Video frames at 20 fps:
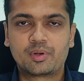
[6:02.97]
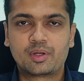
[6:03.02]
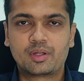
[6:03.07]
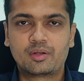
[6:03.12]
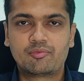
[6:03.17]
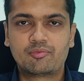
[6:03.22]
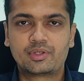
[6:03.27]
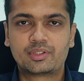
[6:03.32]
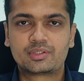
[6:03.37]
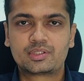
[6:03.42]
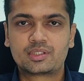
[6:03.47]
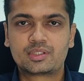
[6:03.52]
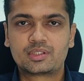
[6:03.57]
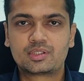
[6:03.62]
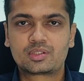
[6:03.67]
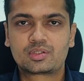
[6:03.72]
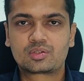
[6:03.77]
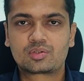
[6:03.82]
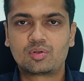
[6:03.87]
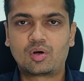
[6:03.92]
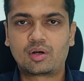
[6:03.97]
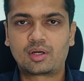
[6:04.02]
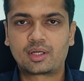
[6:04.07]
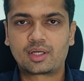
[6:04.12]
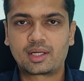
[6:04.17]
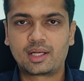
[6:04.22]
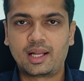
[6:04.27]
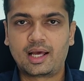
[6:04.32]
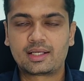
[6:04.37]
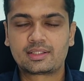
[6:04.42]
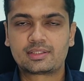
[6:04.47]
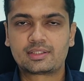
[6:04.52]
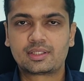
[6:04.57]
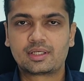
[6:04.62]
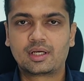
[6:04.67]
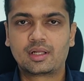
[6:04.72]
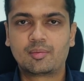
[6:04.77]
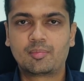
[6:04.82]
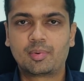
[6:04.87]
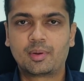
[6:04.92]
pain which is not a
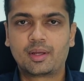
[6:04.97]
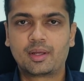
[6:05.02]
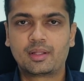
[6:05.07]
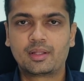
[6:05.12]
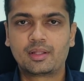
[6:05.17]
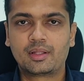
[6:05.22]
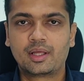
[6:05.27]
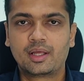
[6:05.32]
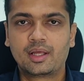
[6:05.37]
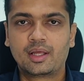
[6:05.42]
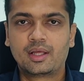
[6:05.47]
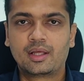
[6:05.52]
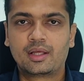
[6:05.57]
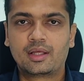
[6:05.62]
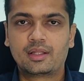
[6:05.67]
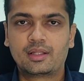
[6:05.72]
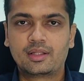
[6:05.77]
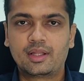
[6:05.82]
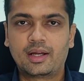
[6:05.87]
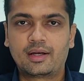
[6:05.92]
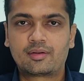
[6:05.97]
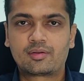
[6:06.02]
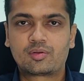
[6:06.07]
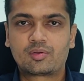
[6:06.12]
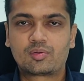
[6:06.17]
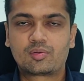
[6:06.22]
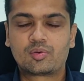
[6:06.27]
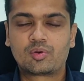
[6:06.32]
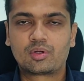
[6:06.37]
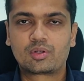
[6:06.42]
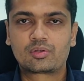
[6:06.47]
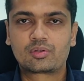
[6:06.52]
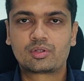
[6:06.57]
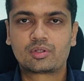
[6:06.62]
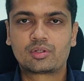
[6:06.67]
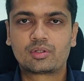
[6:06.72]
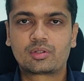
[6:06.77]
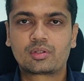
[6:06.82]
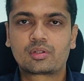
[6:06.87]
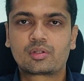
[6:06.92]
classical pain, in that
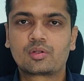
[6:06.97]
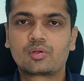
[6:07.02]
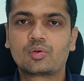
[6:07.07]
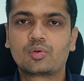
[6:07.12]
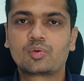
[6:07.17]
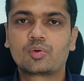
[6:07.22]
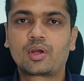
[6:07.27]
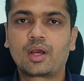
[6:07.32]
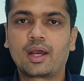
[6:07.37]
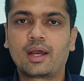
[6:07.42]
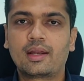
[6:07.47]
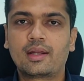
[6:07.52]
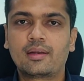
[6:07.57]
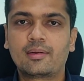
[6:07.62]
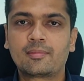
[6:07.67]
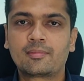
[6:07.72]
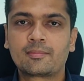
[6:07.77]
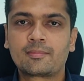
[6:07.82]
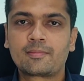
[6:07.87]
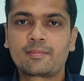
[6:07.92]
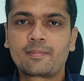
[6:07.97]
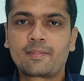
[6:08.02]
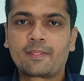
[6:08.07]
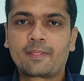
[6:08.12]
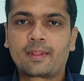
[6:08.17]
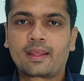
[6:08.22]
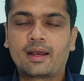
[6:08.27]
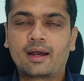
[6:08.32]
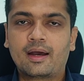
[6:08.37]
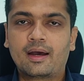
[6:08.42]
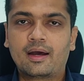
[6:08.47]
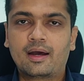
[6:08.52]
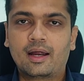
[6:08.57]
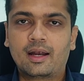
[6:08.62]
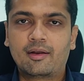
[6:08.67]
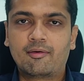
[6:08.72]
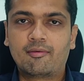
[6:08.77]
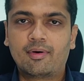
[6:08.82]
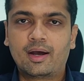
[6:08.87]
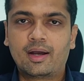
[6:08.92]
situations you can
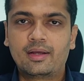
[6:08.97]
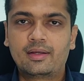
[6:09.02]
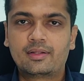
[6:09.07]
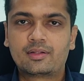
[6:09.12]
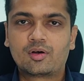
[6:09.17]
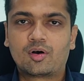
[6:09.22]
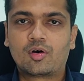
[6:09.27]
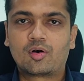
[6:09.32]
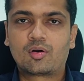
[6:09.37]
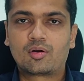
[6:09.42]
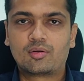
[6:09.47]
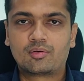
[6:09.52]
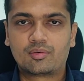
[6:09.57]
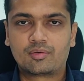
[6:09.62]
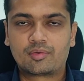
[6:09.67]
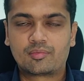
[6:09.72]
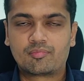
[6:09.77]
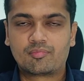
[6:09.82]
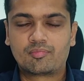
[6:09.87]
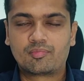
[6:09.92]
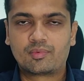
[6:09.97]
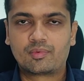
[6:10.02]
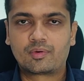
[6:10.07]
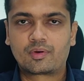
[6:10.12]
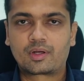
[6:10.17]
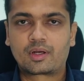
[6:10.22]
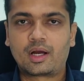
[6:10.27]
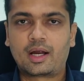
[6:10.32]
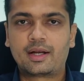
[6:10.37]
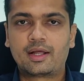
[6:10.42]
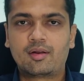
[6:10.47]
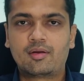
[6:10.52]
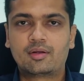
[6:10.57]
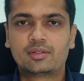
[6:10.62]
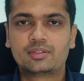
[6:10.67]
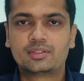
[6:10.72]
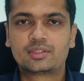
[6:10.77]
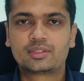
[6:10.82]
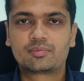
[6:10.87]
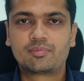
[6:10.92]
advise, or
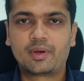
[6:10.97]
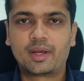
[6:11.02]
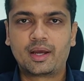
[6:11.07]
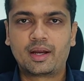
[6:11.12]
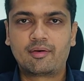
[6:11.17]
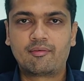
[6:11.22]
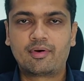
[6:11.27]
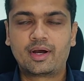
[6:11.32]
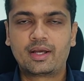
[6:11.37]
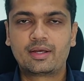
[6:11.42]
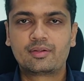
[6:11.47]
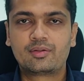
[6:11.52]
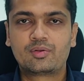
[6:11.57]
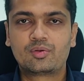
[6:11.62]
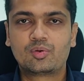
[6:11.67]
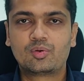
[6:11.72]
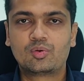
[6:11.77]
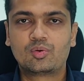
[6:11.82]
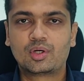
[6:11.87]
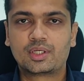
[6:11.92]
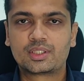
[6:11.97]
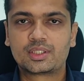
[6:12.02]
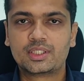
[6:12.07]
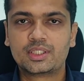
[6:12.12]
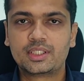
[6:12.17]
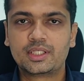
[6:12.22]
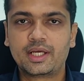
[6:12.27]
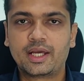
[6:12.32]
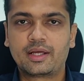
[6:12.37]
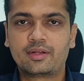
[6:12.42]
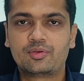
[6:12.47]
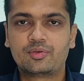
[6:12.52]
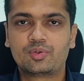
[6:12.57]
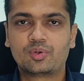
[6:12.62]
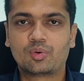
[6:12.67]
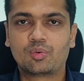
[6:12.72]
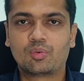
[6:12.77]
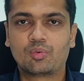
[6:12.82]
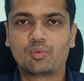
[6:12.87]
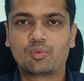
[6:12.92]
cardiologist may advise you a CT
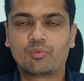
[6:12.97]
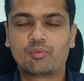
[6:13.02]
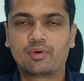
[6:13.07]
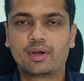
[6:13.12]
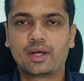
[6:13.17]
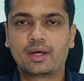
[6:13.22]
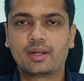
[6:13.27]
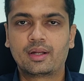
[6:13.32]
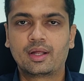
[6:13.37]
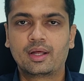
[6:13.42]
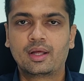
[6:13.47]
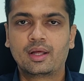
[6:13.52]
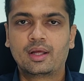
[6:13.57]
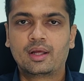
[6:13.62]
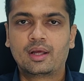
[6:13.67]
angio, where